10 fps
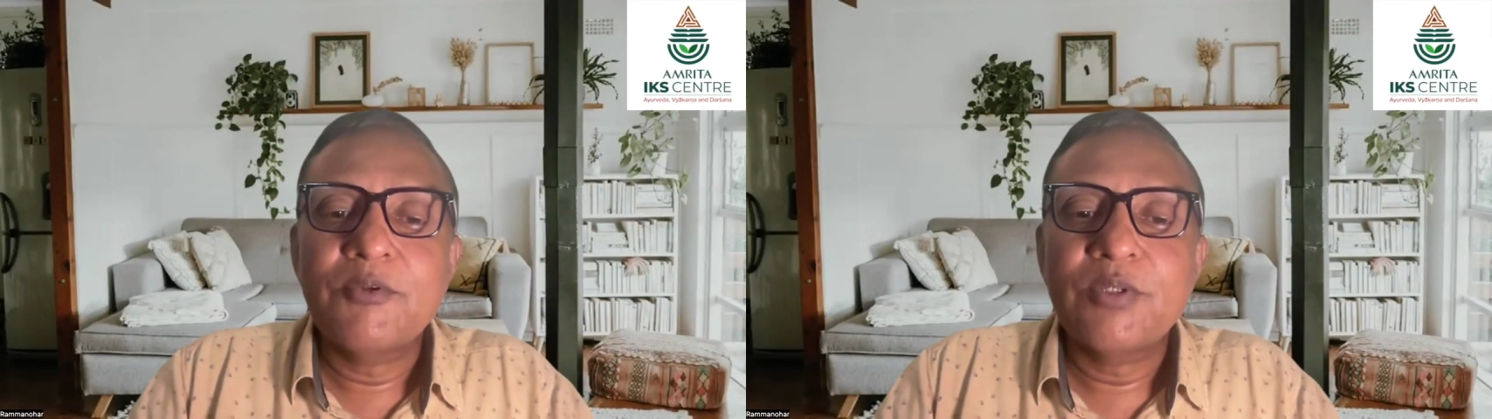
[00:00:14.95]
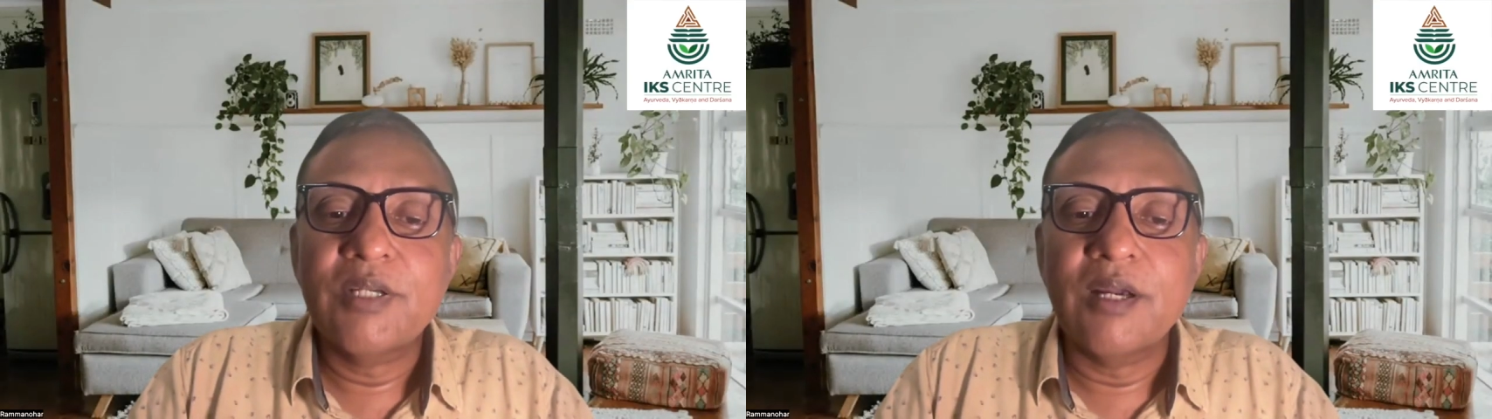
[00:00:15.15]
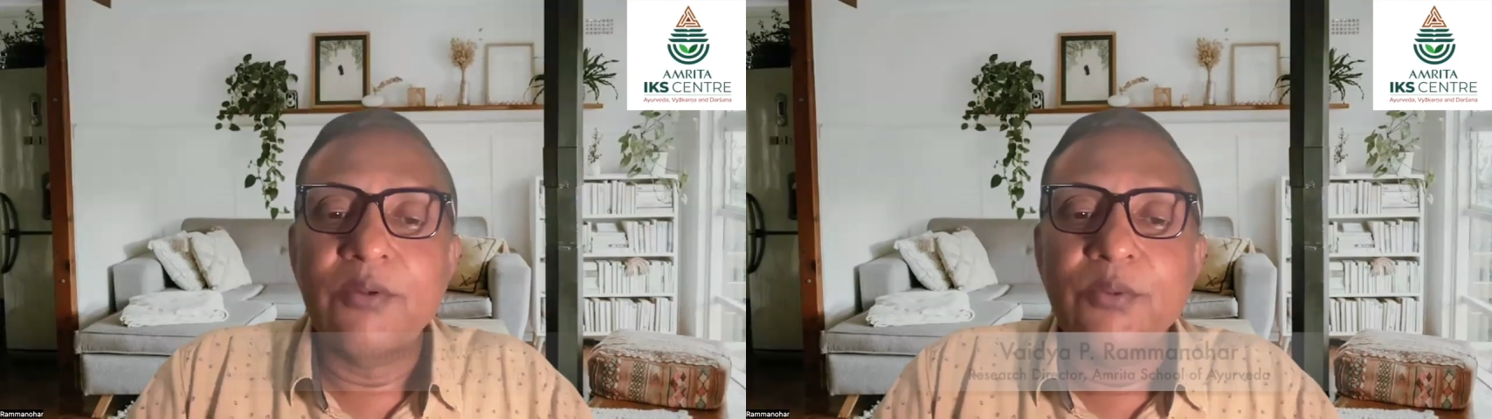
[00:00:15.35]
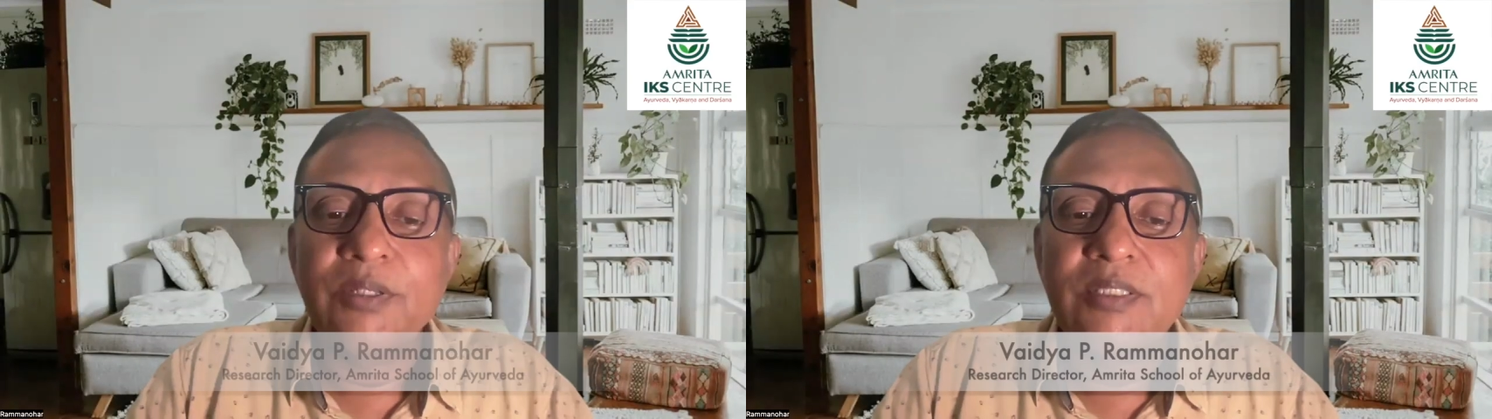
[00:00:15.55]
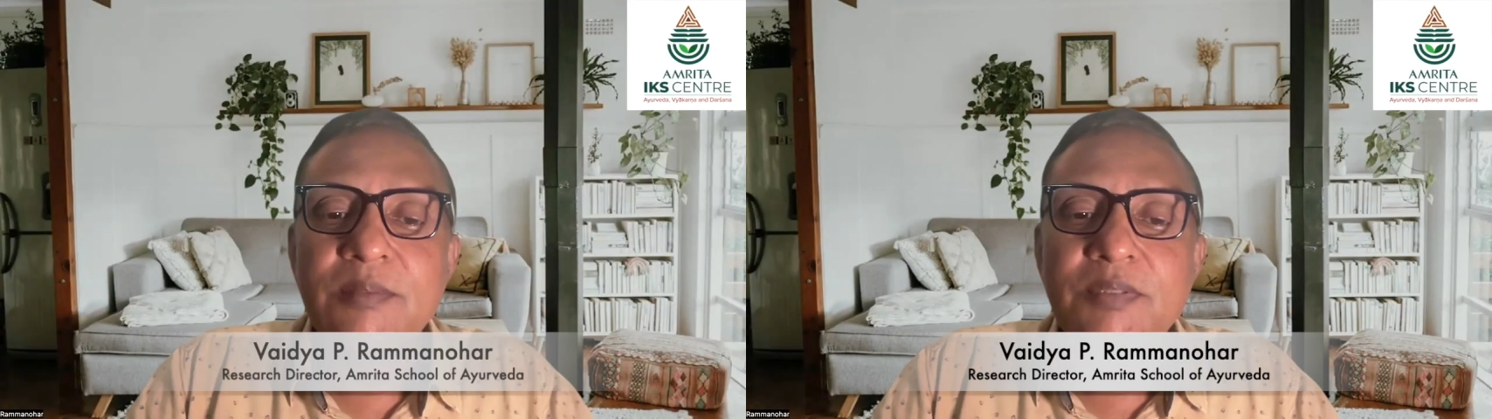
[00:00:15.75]
to the
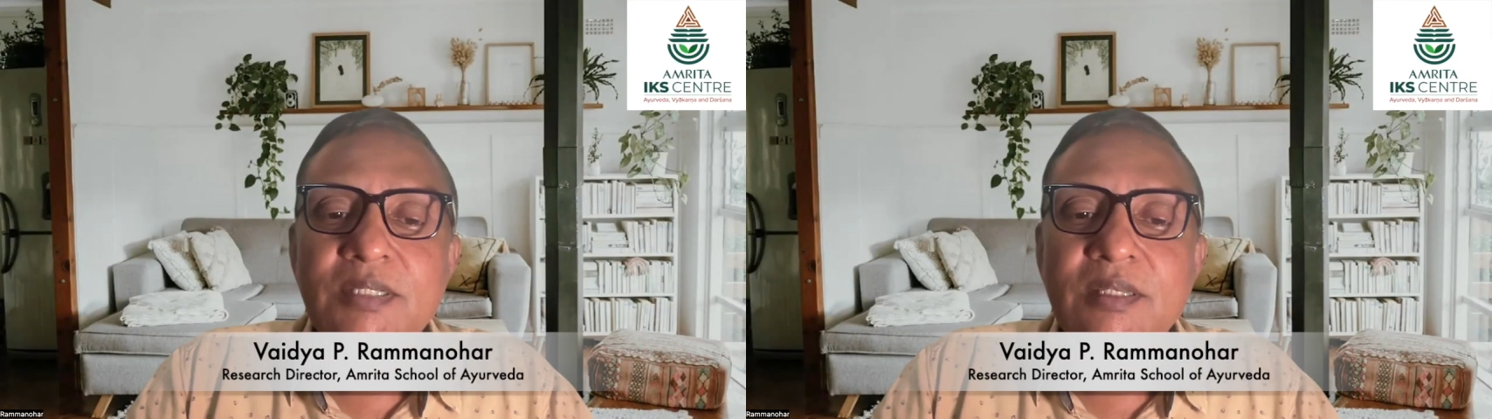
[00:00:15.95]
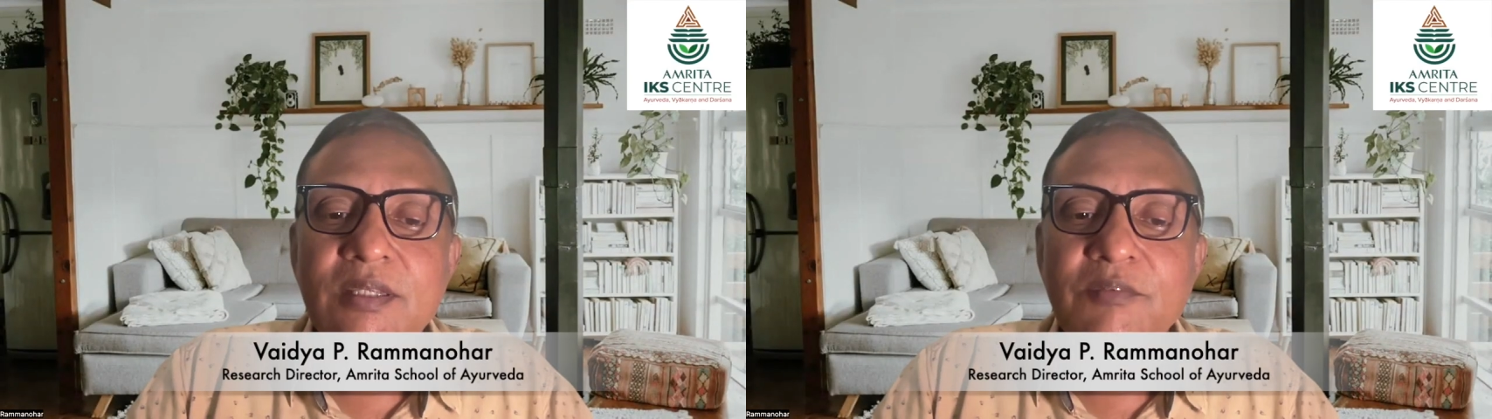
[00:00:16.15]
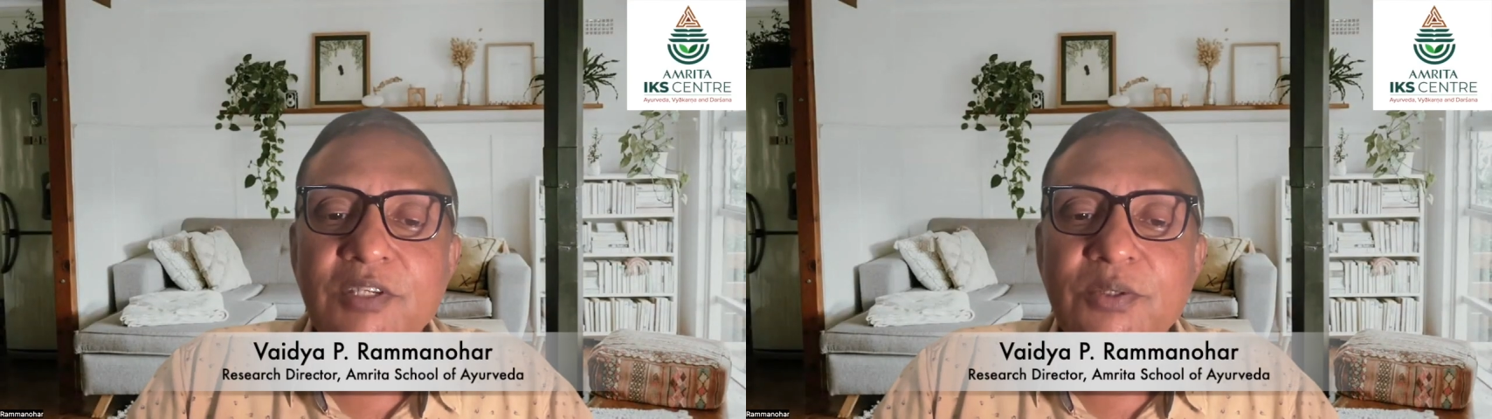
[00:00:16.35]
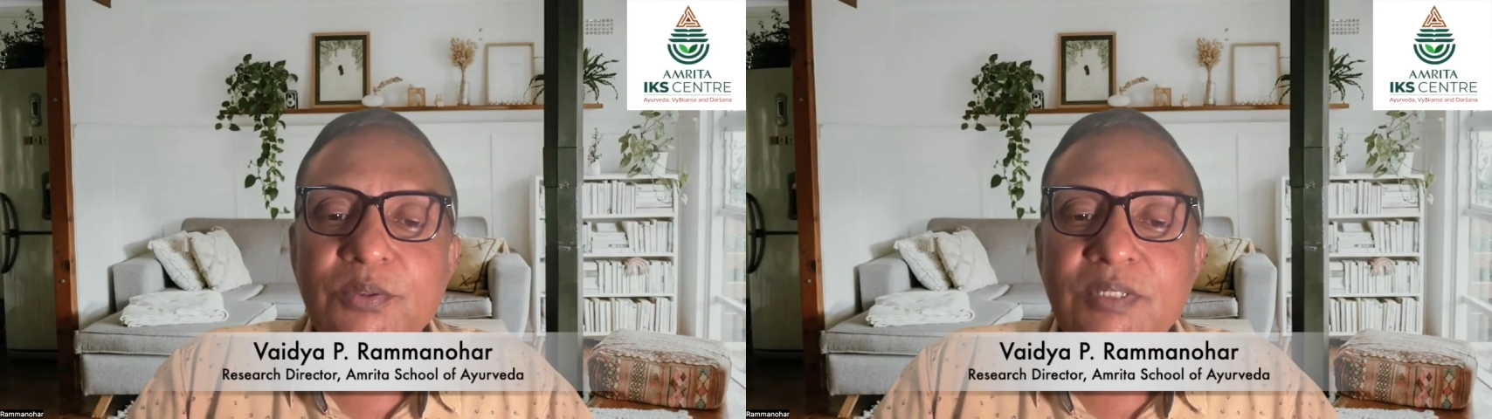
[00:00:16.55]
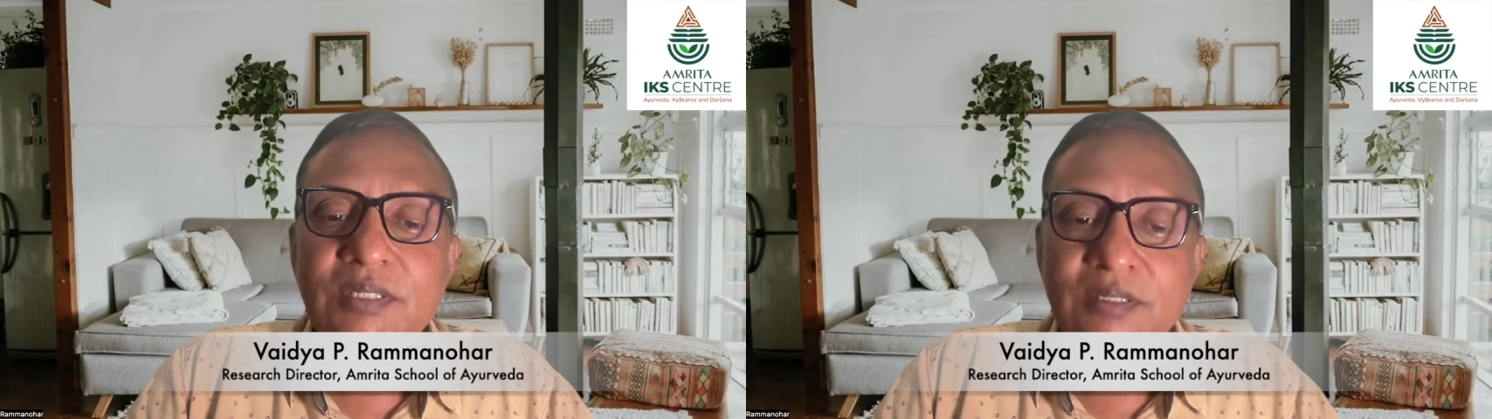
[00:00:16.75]
Ārogyasamskriti
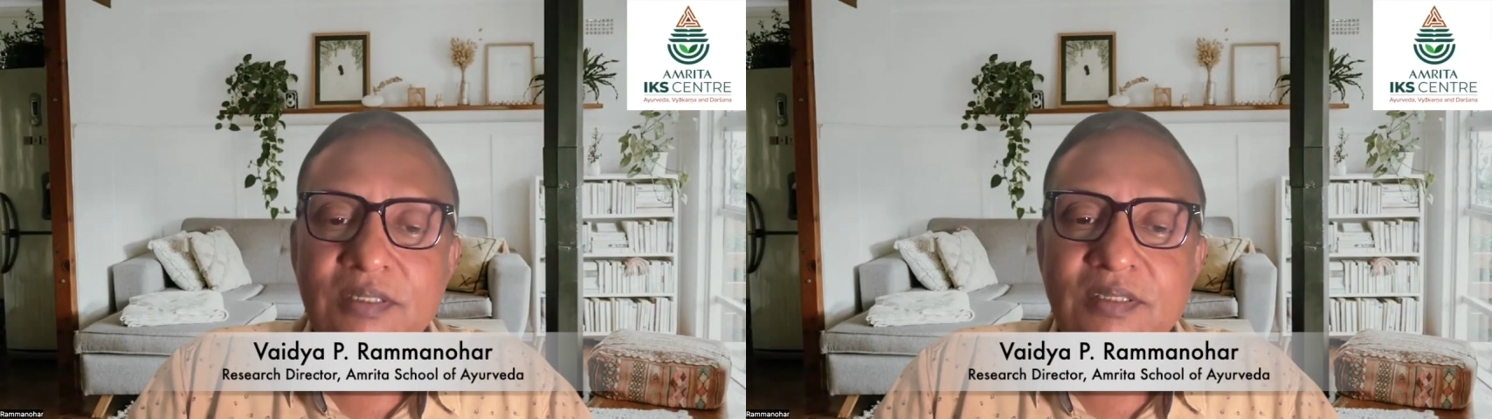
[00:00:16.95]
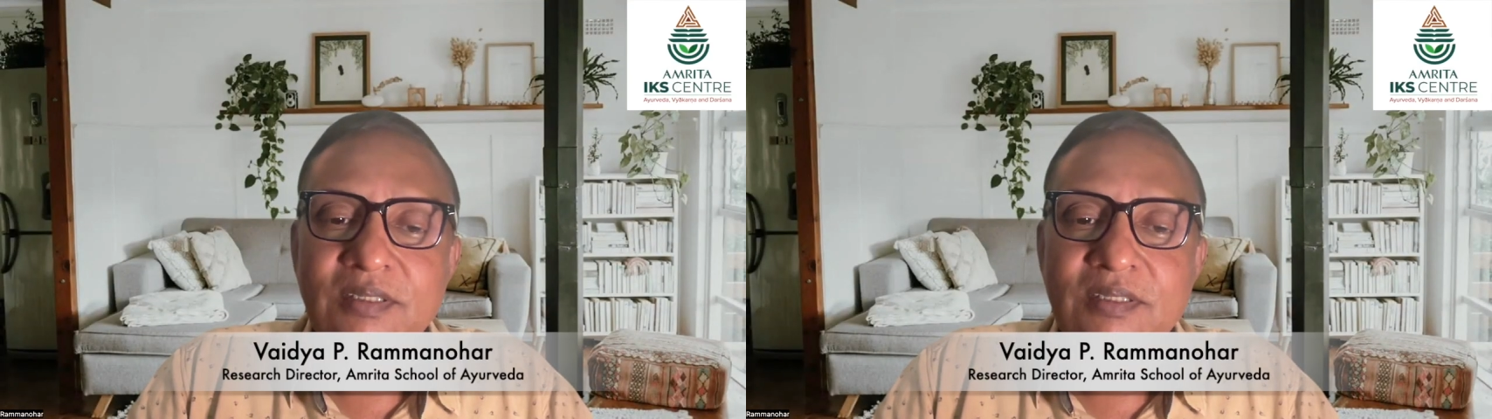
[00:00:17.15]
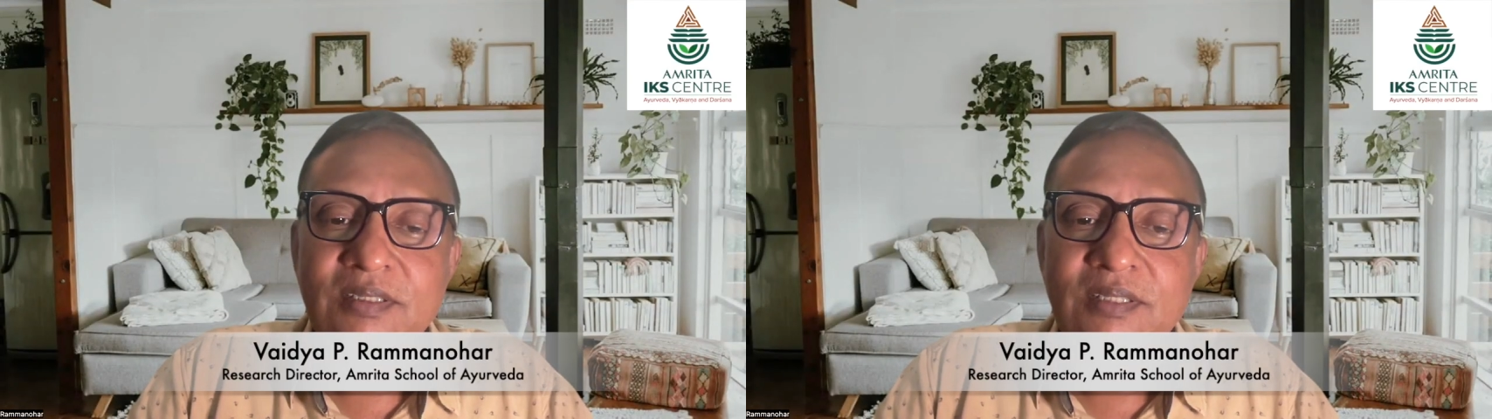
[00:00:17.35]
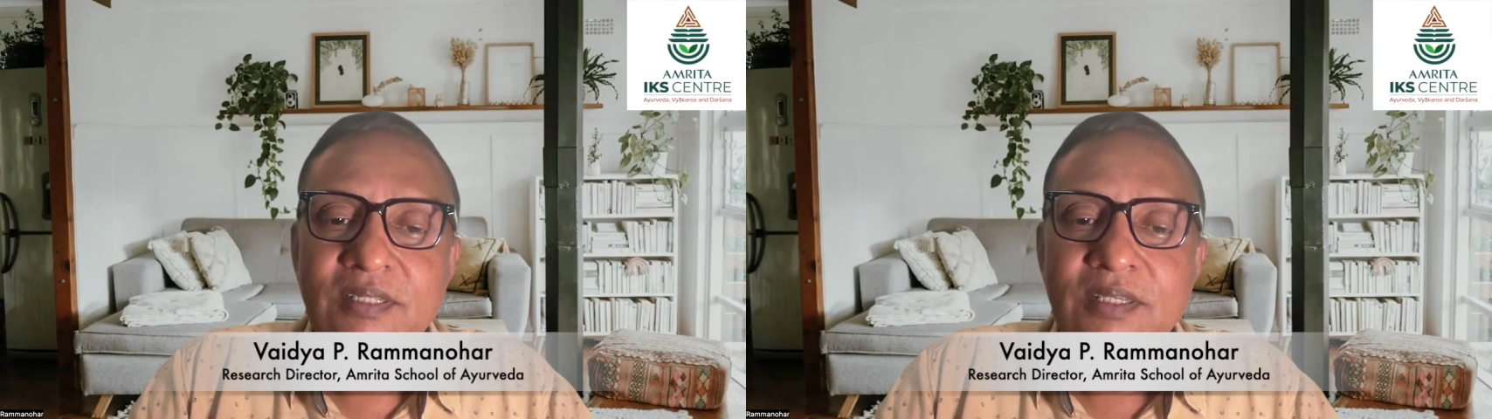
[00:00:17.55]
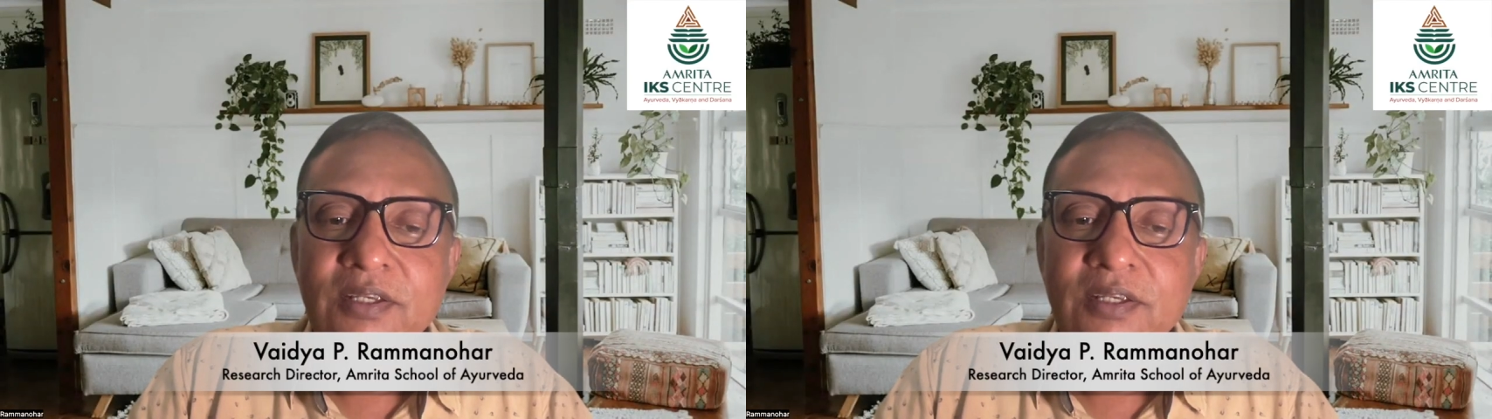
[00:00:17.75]
Video Series.